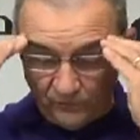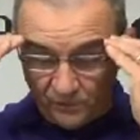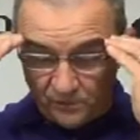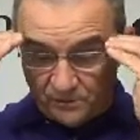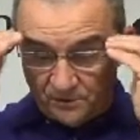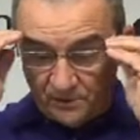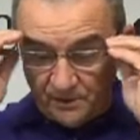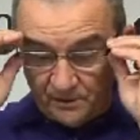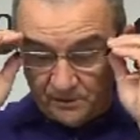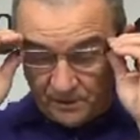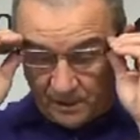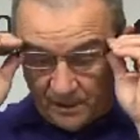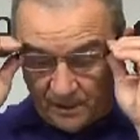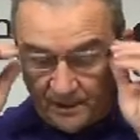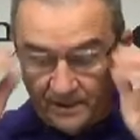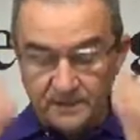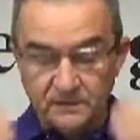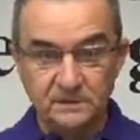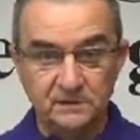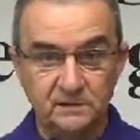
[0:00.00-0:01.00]
first things I
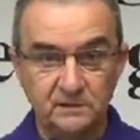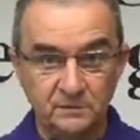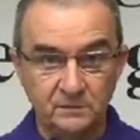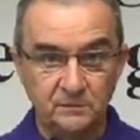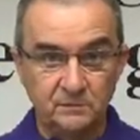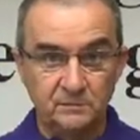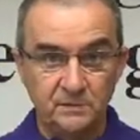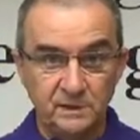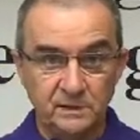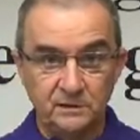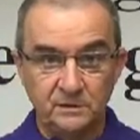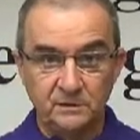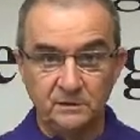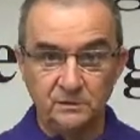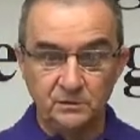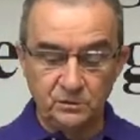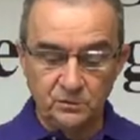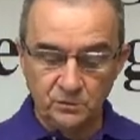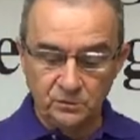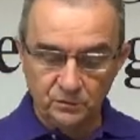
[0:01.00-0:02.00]
ask the men to
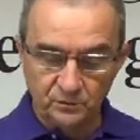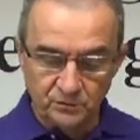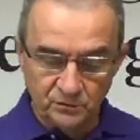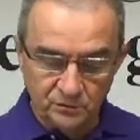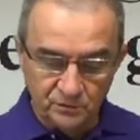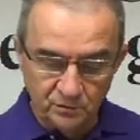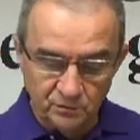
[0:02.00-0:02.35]
do or the